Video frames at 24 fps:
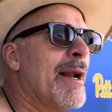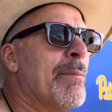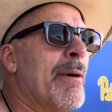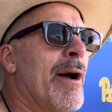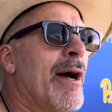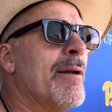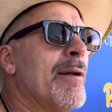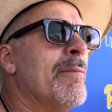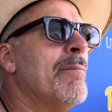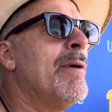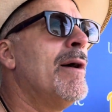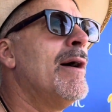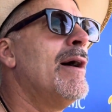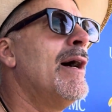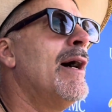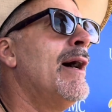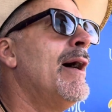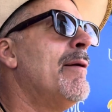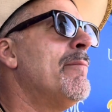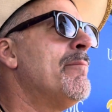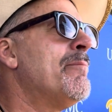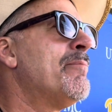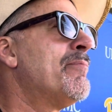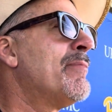about
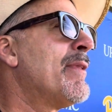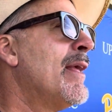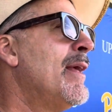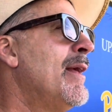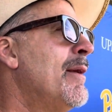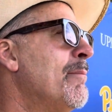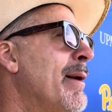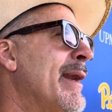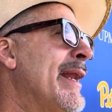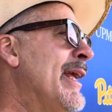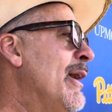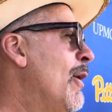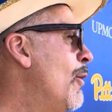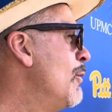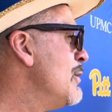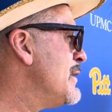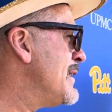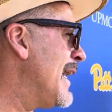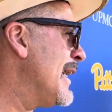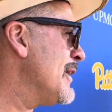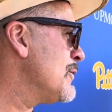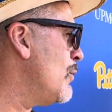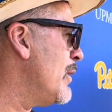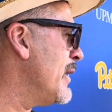him, but he always
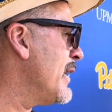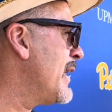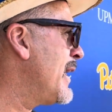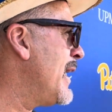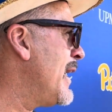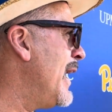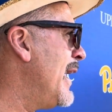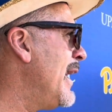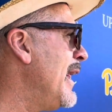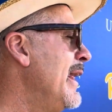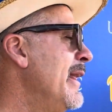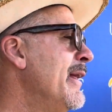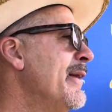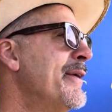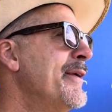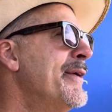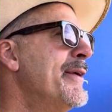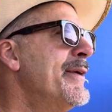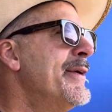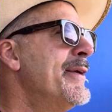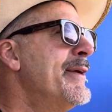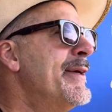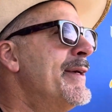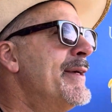has one.
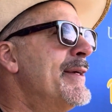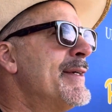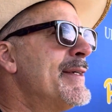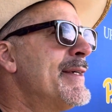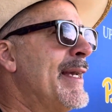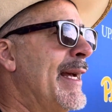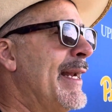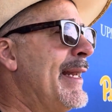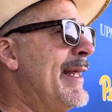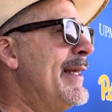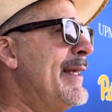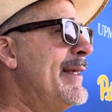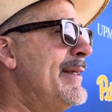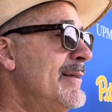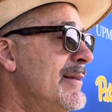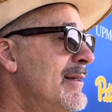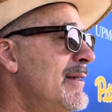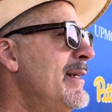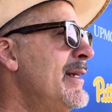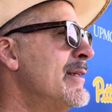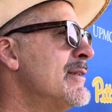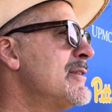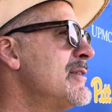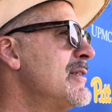Kenny
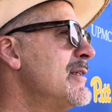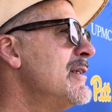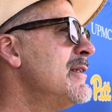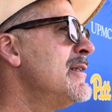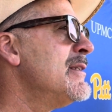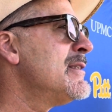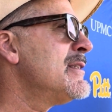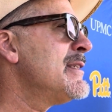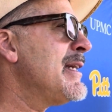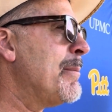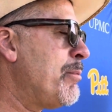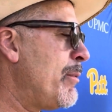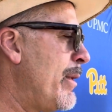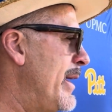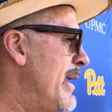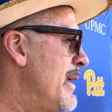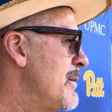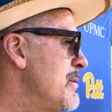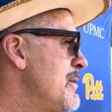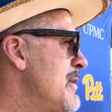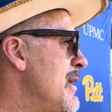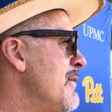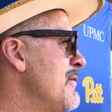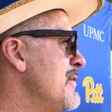is separating
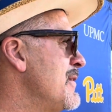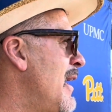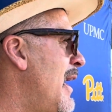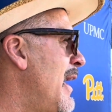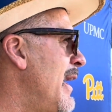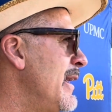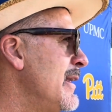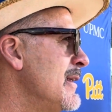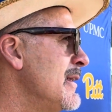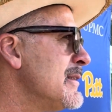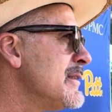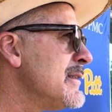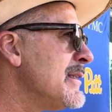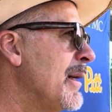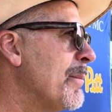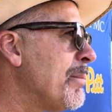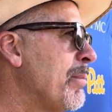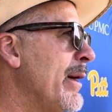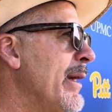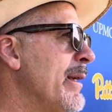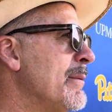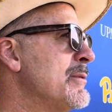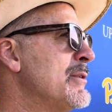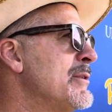himself. Zion is
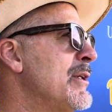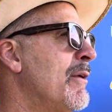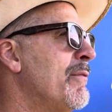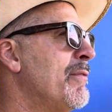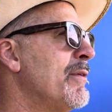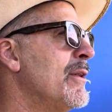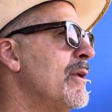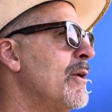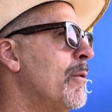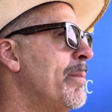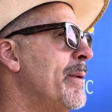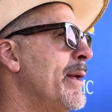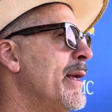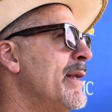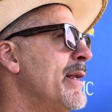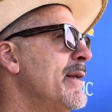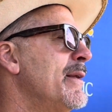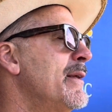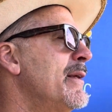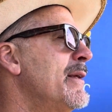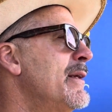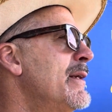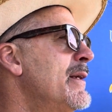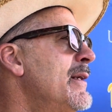separating himself a little bit,
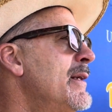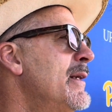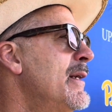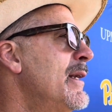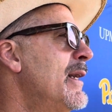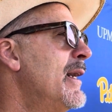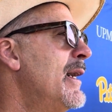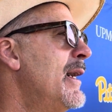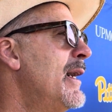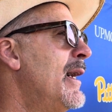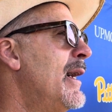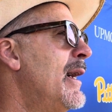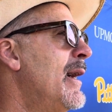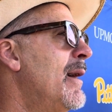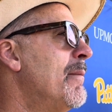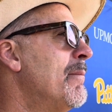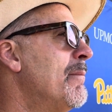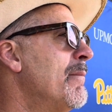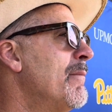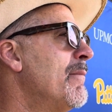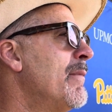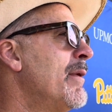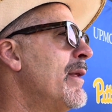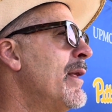
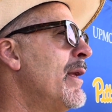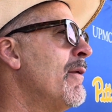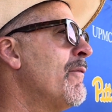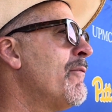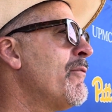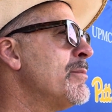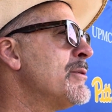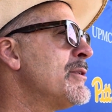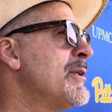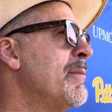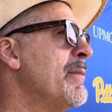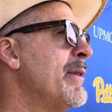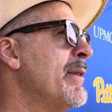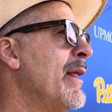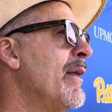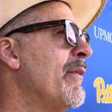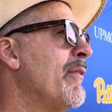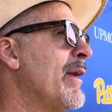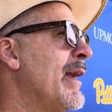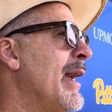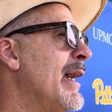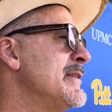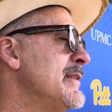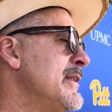from some of the
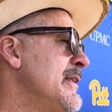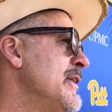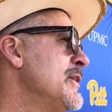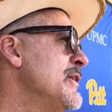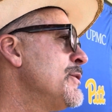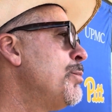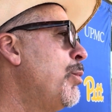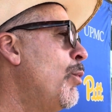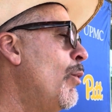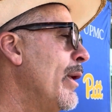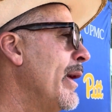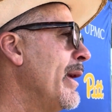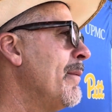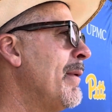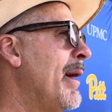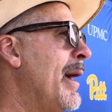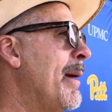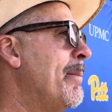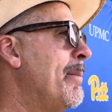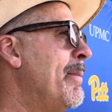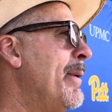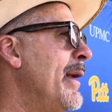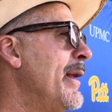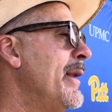other guys at this point, in my
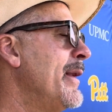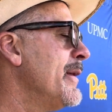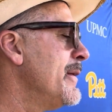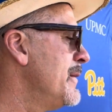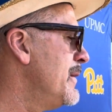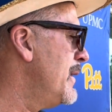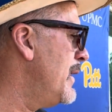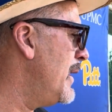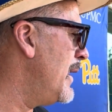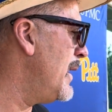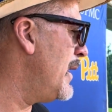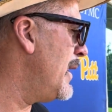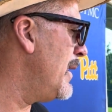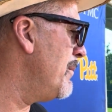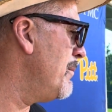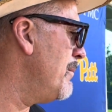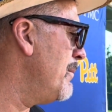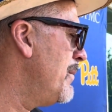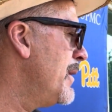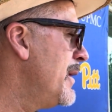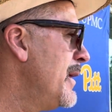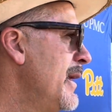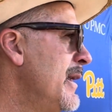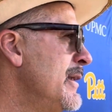opinion.
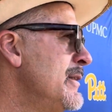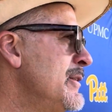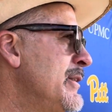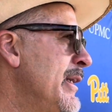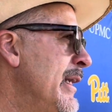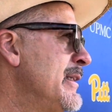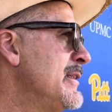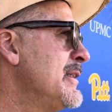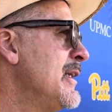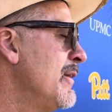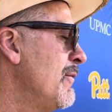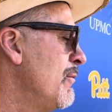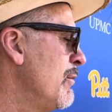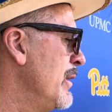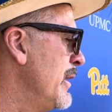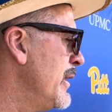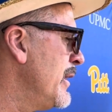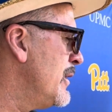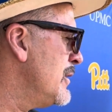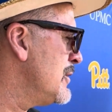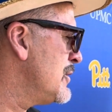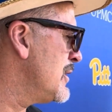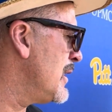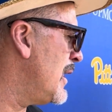And Jake's done a really
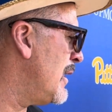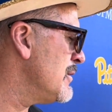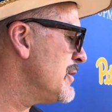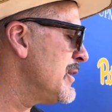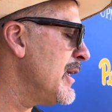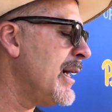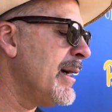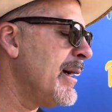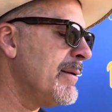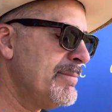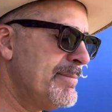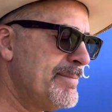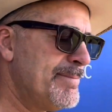good, solid job.